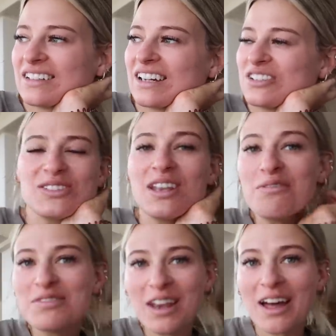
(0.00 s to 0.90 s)
I just
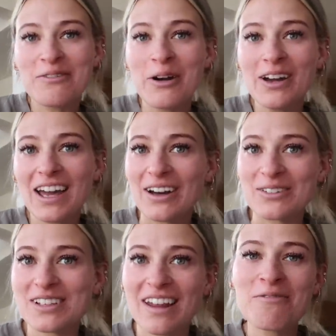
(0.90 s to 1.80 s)
love the live
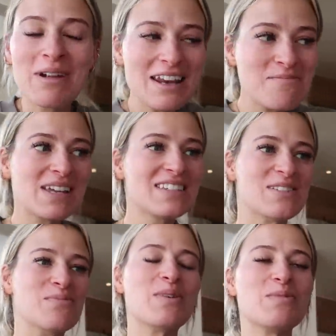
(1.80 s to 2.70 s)
workouts and I really miss
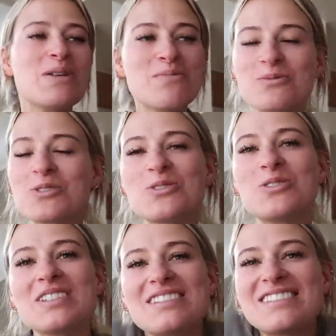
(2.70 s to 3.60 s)
them, but people just,